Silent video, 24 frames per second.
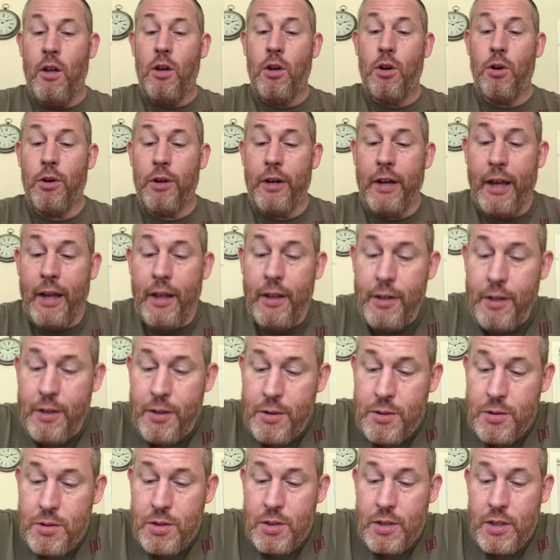
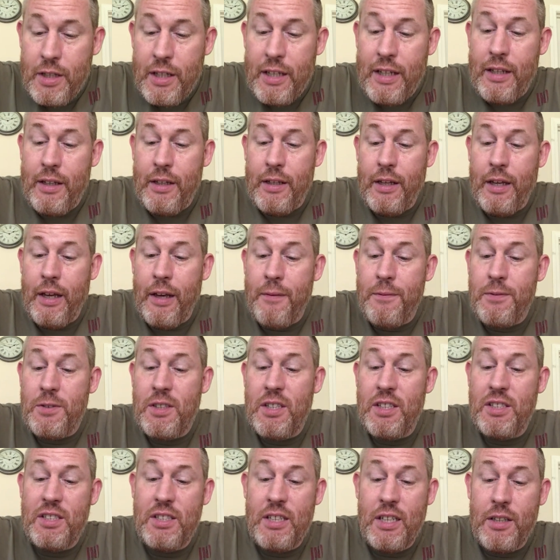Cornelius gives
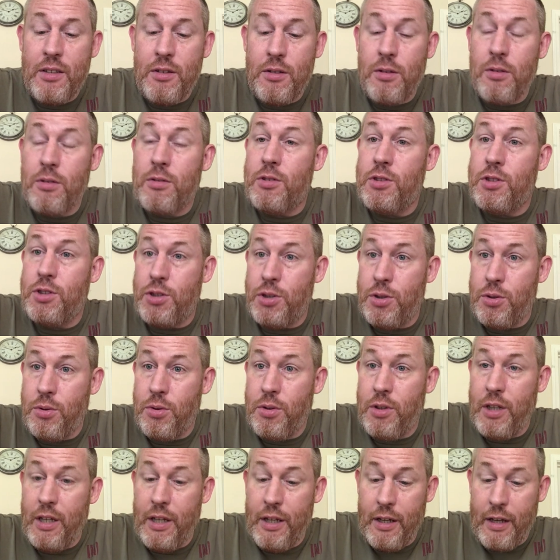the signal
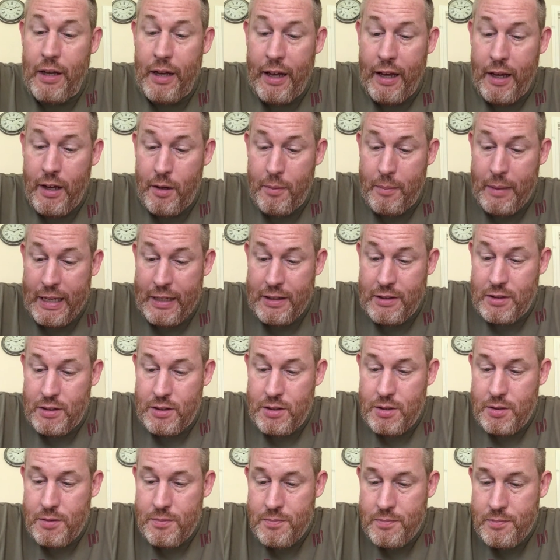to the
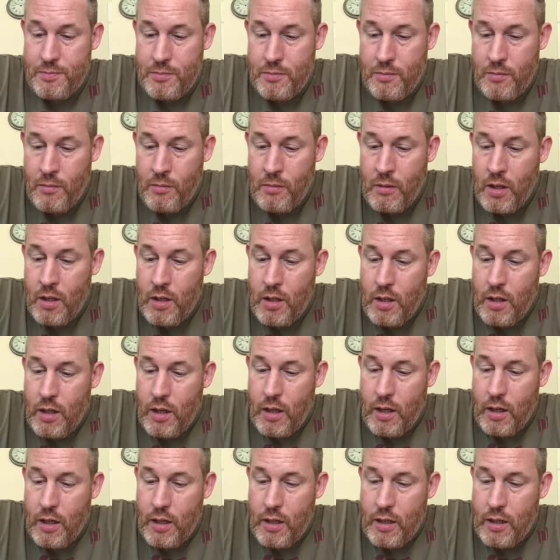handmaidens.
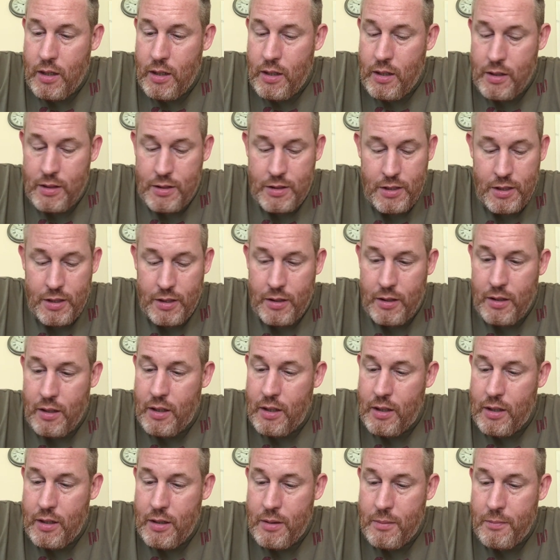Let's see.
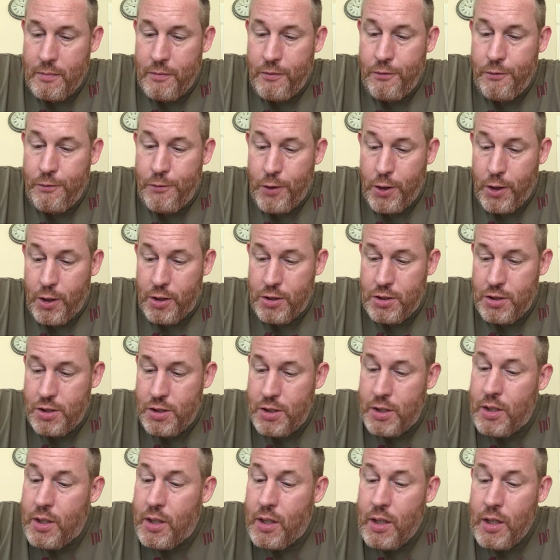
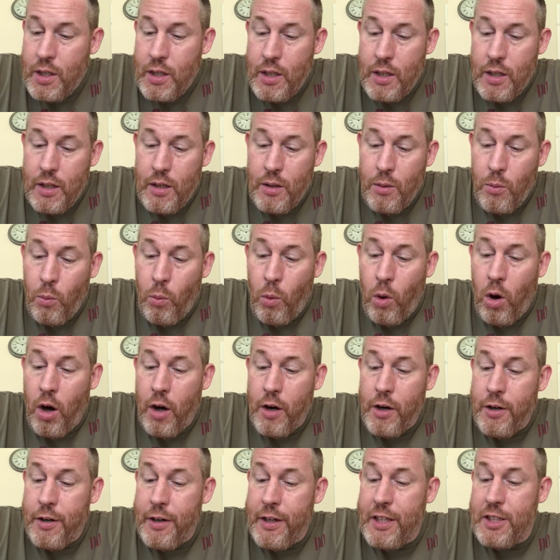First,
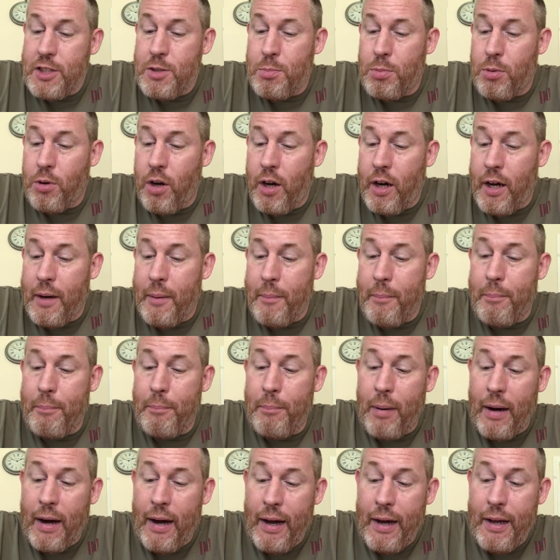water is
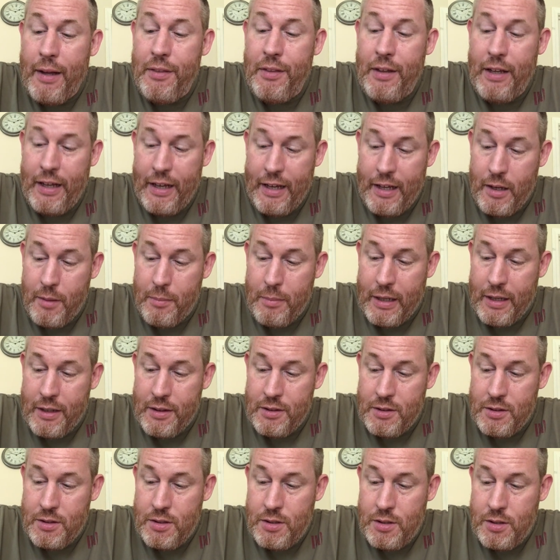brought by the
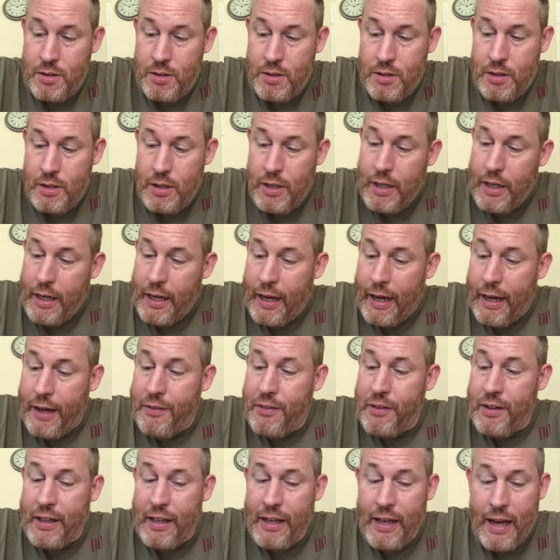handmaidens,
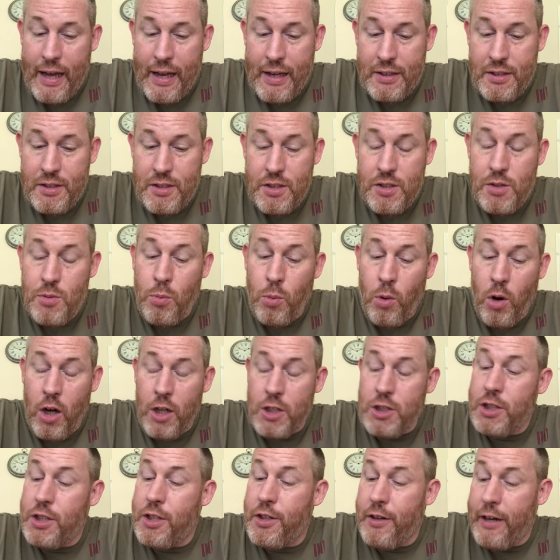and the guests
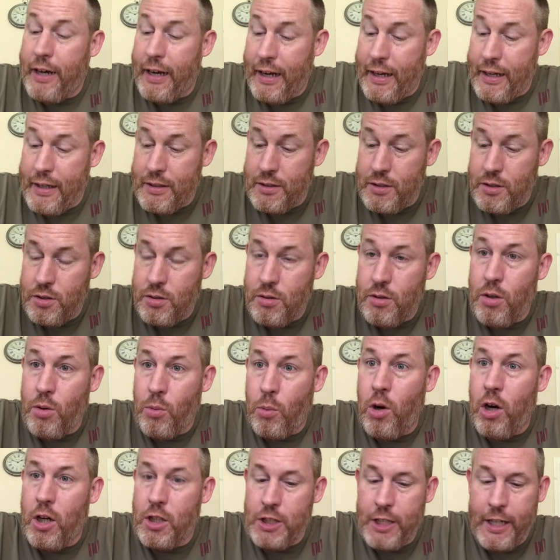wash their hands, or
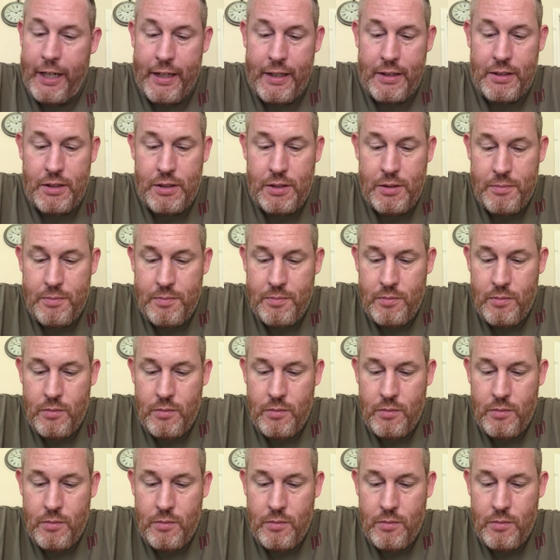wash hands.